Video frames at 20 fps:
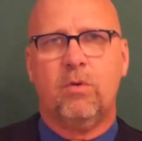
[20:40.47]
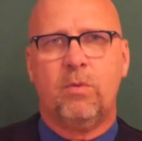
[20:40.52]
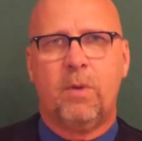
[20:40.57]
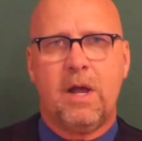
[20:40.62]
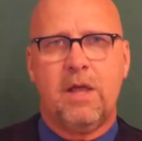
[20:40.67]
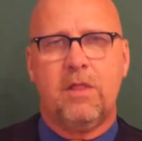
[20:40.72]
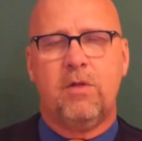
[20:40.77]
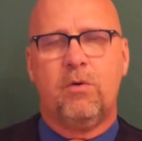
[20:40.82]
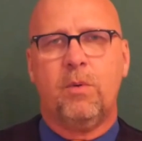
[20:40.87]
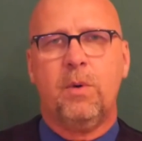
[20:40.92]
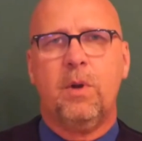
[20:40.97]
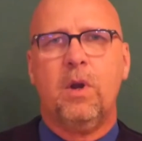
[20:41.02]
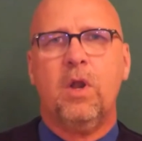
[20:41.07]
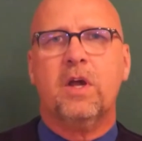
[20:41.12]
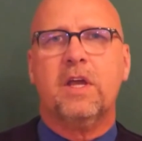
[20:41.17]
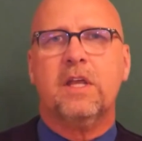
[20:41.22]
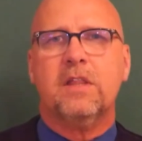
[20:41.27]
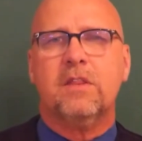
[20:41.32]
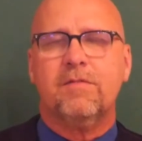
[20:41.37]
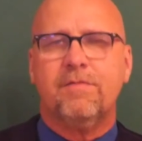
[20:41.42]
rather we'll
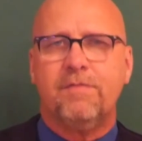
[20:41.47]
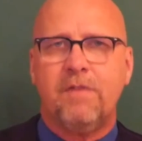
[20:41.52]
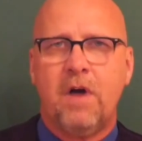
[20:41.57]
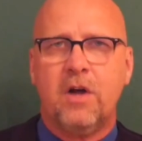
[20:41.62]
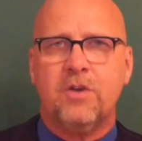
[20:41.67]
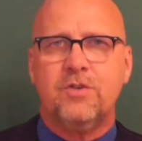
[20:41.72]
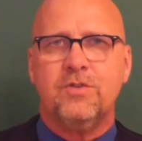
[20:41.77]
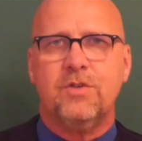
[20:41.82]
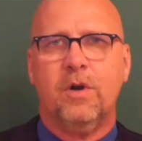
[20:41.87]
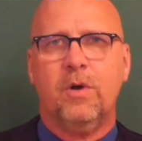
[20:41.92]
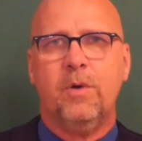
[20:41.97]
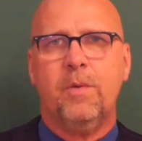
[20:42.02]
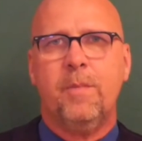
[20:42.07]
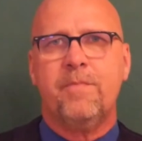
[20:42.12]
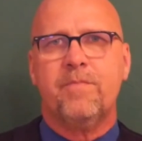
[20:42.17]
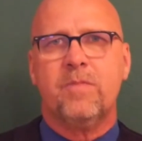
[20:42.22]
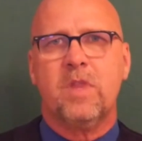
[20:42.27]
look at the functional,